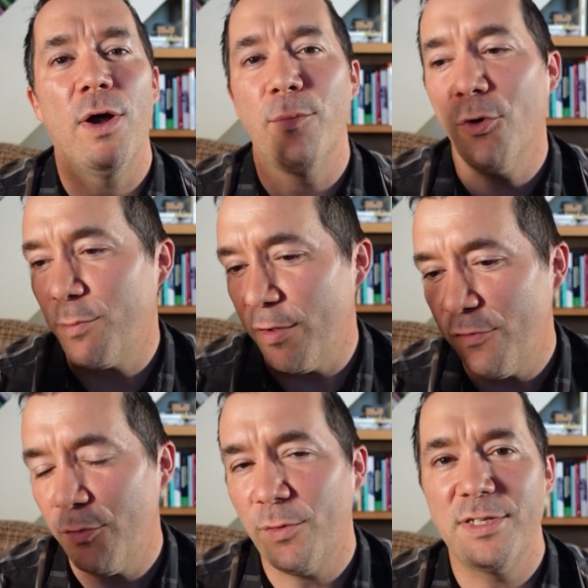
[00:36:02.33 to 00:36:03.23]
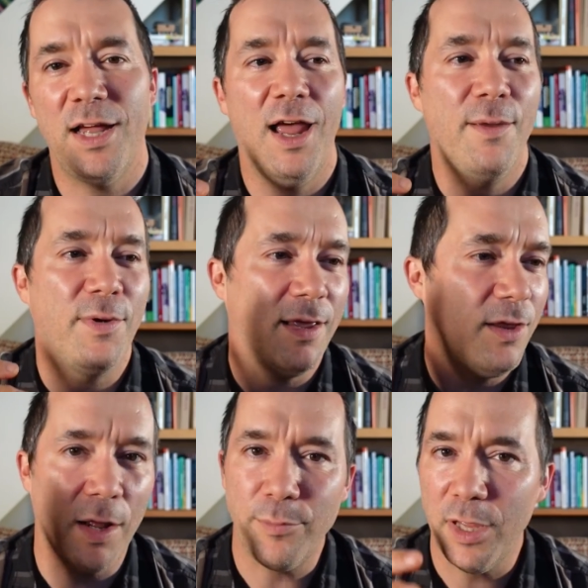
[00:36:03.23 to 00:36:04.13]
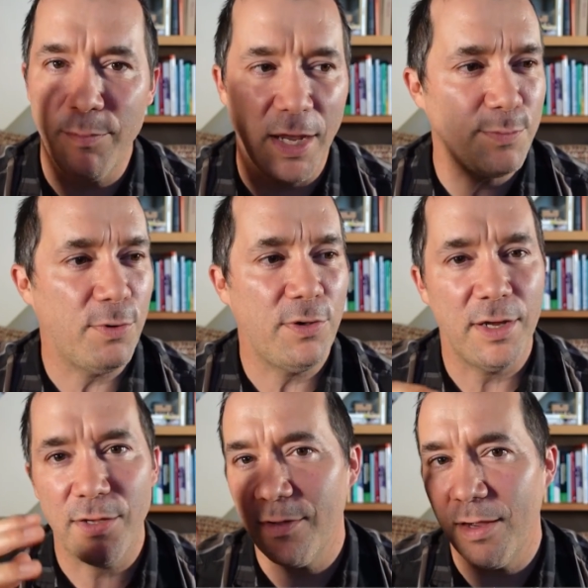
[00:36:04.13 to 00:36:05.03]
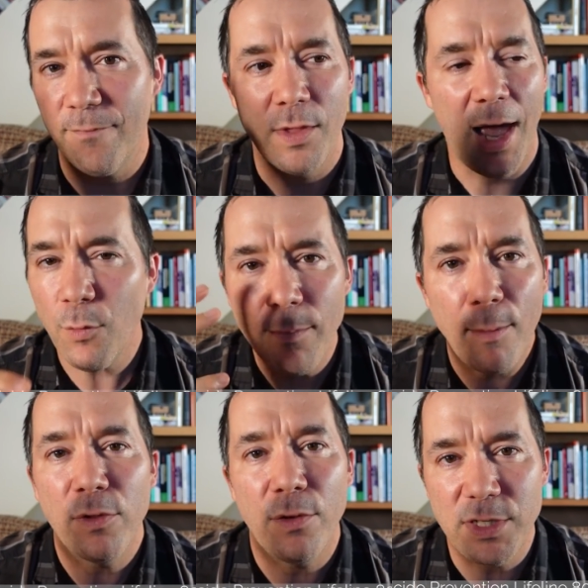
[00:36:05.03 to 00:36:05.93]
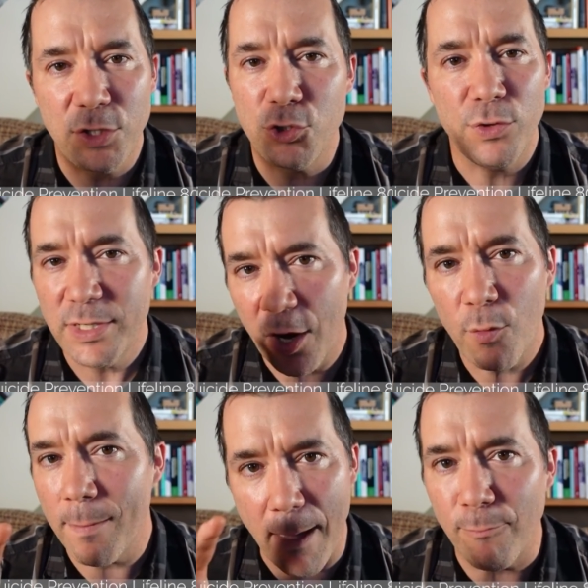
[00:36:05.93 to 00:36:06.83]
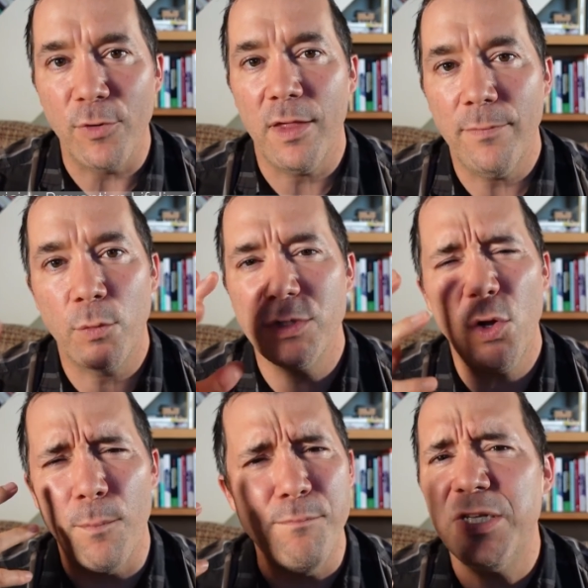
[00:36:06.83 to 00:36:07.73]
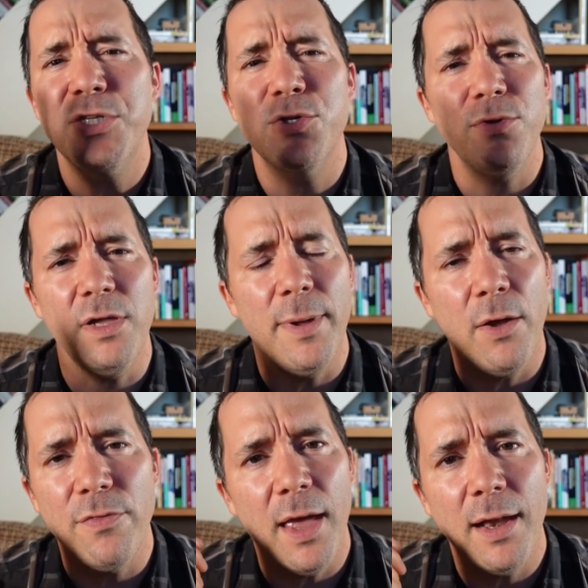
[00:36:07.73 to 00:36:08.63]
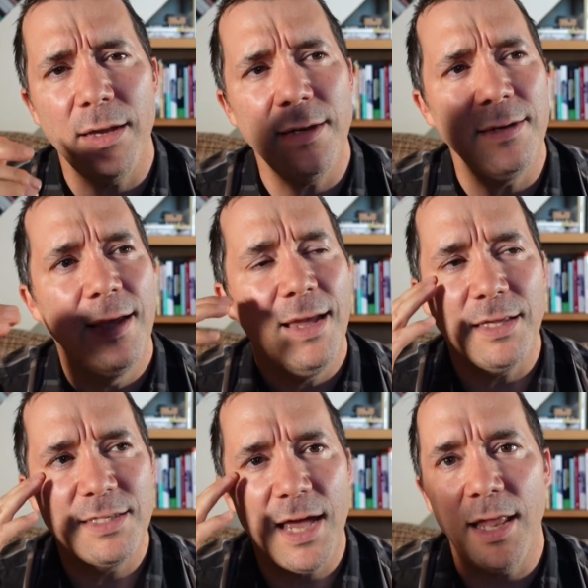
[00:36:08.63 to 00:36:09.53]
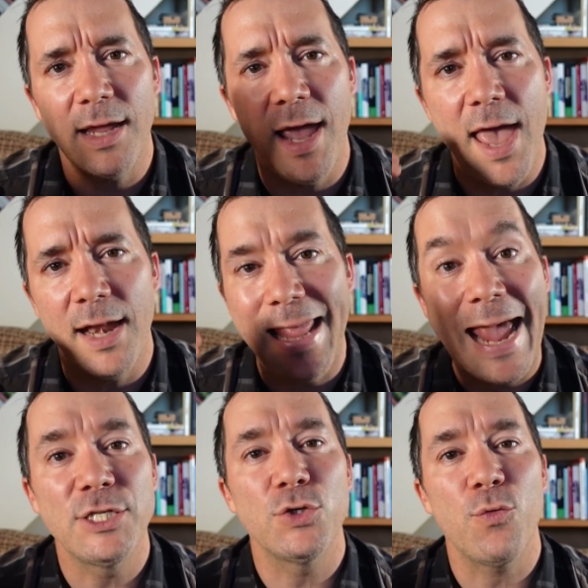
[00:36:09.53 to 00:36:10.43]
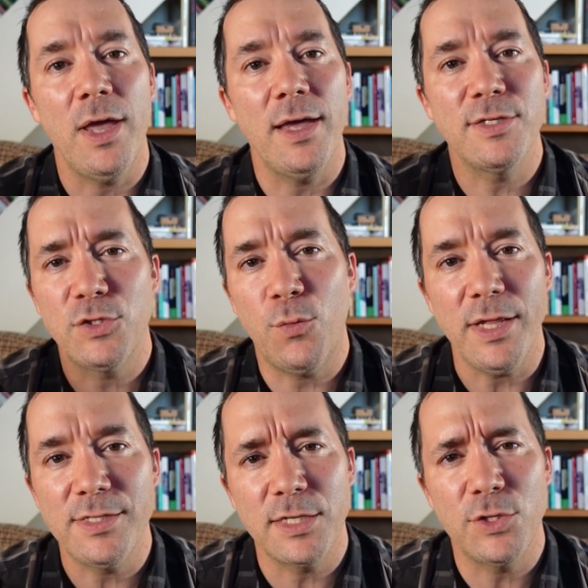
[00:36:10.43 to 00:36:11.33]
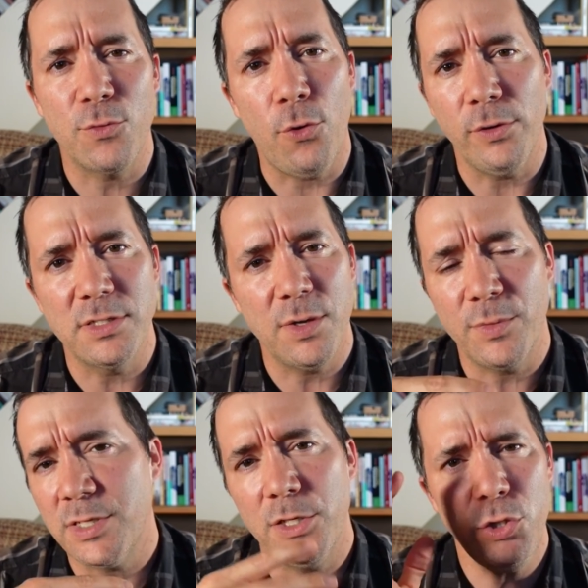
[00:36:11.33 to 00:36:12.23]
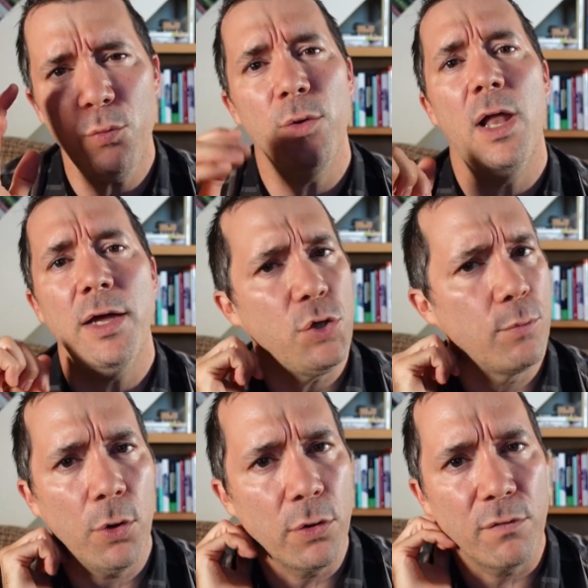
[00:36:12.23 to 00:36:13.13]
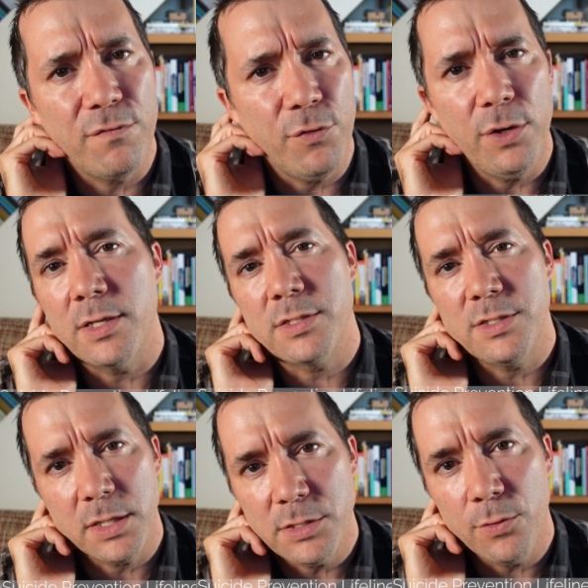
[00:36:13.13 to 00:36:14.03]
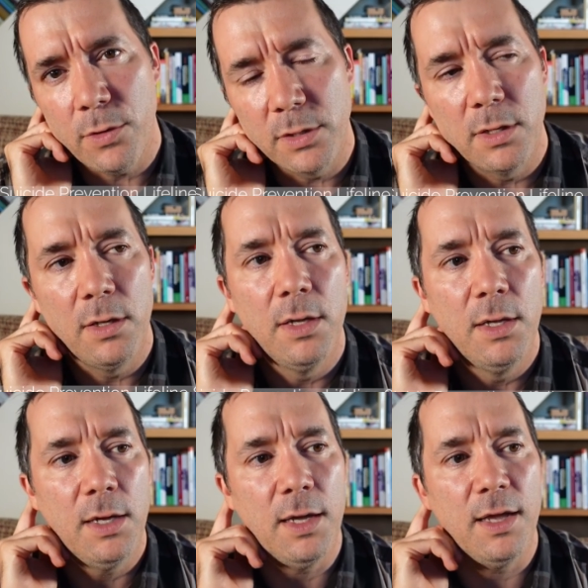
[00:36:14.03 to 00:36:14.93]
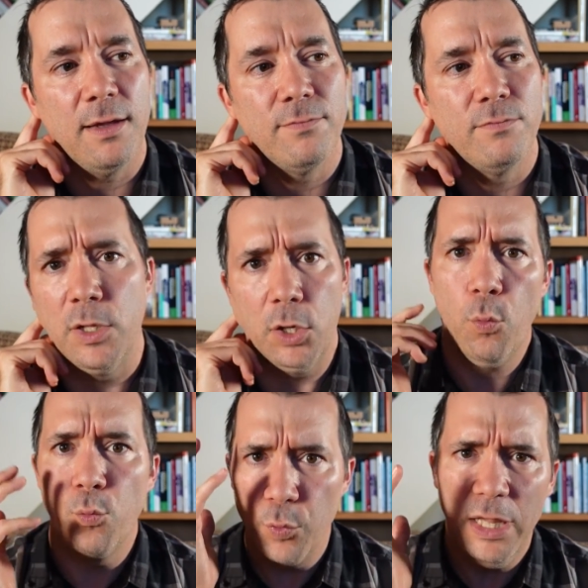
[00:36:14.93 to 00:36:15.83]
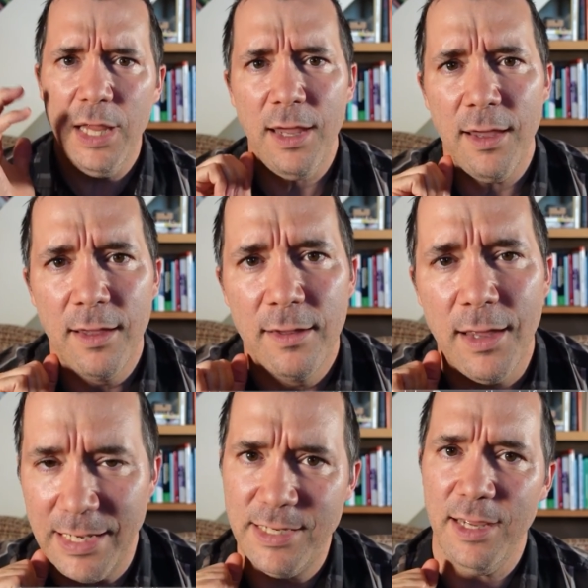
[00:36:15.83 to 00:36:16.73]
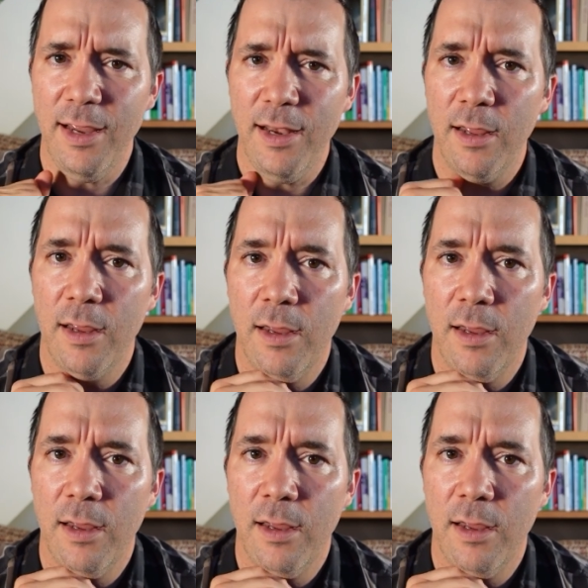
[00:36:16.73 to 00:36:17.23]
or I broke my foot one time. I played baseball. I remember those injuries. I remember them. There was no mystery about that. It's not like I had an x-ray as a 26-year-old and someone said, do you realize you broke your foot as a 6-year-old? You're like, oh, really? I did?